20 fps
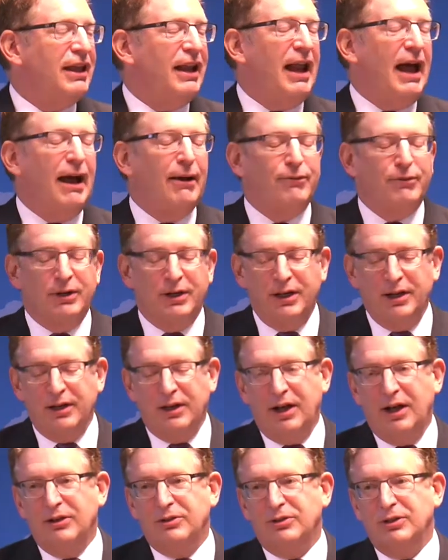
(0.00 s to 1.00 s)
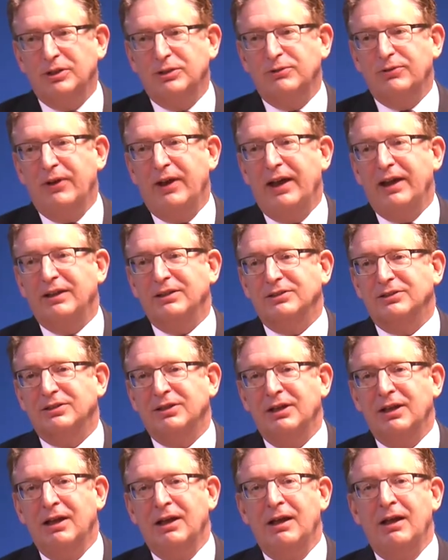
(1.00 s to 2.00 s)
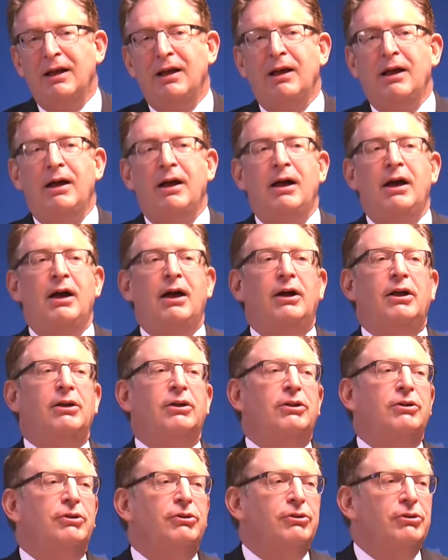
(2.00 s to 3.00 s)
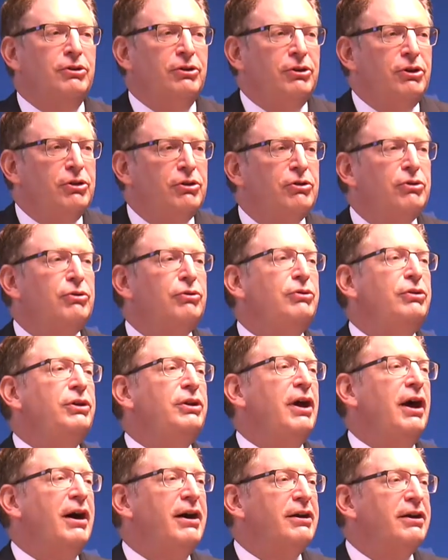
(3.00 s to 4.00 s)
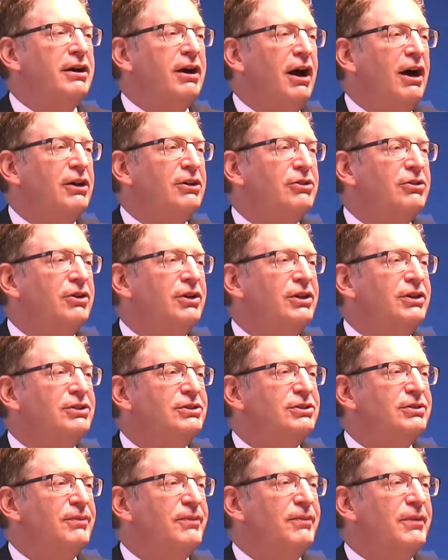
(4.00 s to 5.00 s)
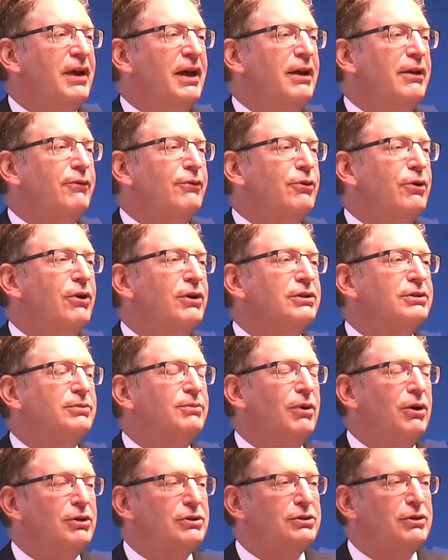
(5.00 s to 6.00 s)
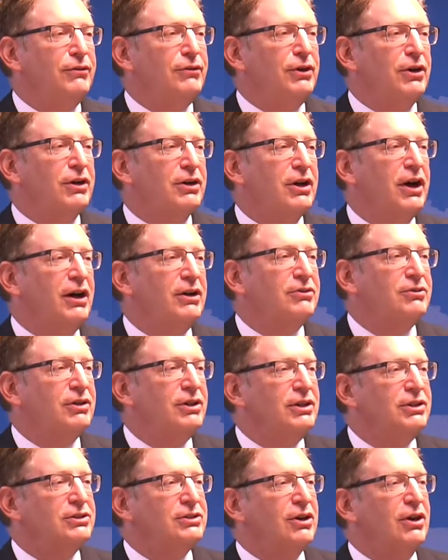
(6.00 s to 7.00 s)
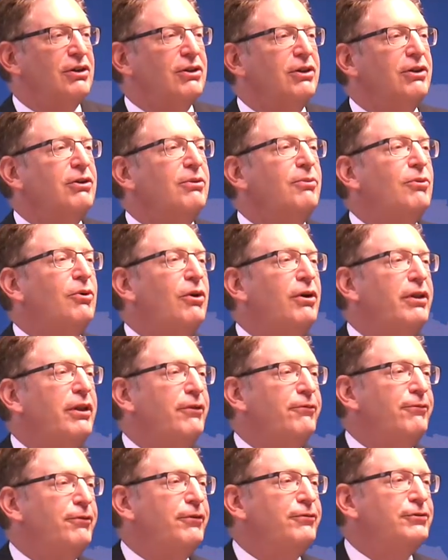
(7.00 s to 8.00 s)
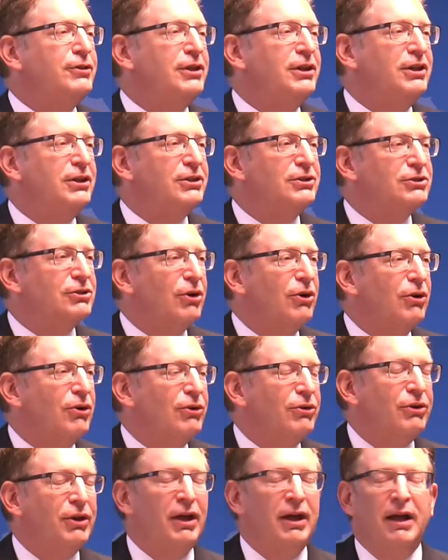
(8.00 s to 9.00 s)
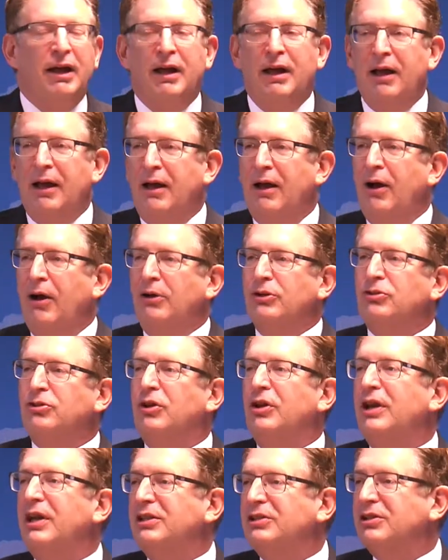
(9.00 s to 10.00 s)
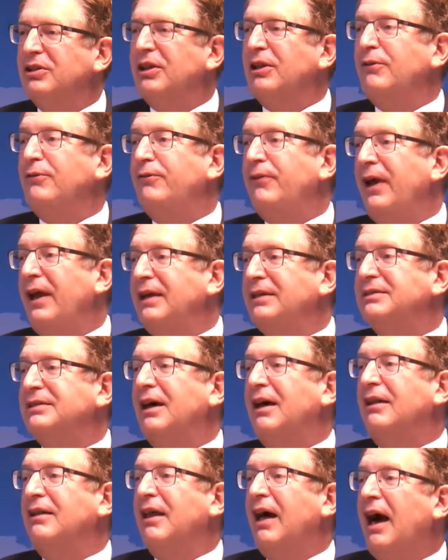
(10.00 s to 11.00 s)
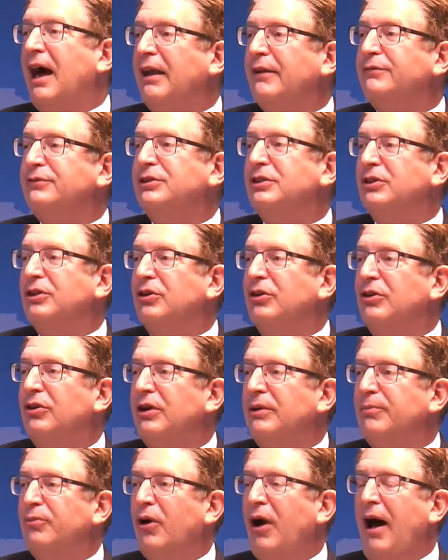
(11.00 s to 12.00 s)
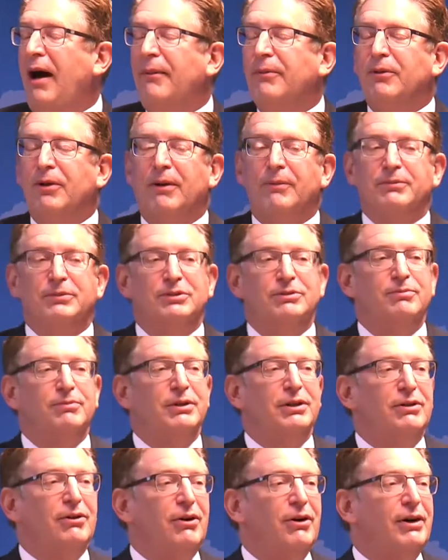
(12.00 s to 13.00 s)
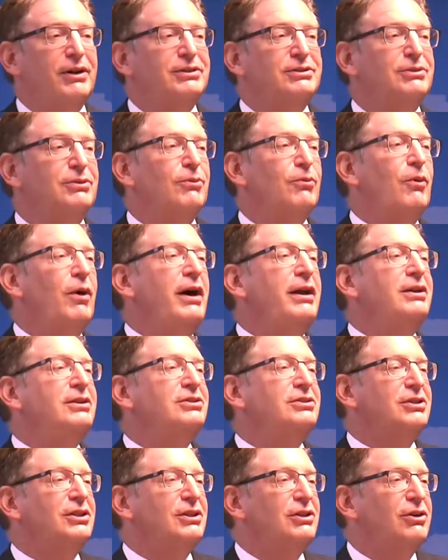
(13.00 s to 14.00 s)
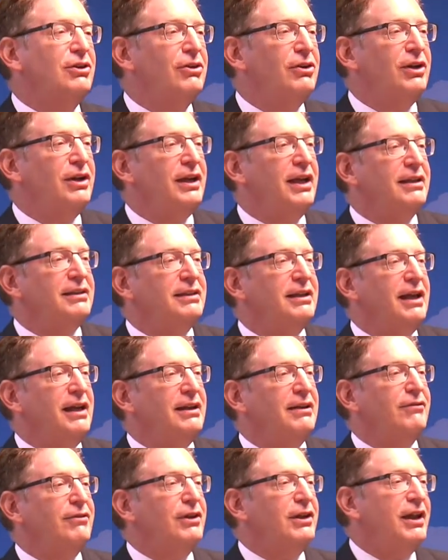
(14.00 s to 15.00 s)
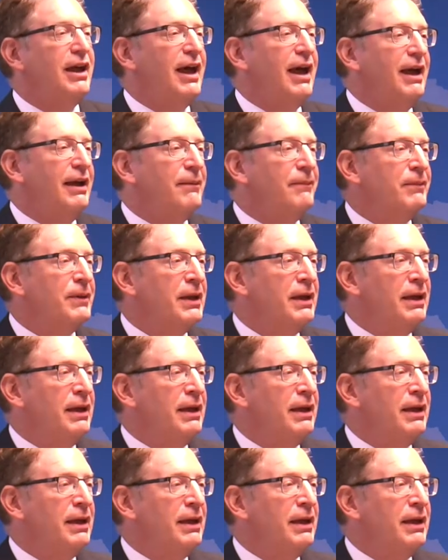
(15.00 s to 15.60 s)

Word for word: that African countries face. New young countries, and of course most of your countries are a little more than 50 years old, traditionally face a lot of security problems because what is security at the end of the day?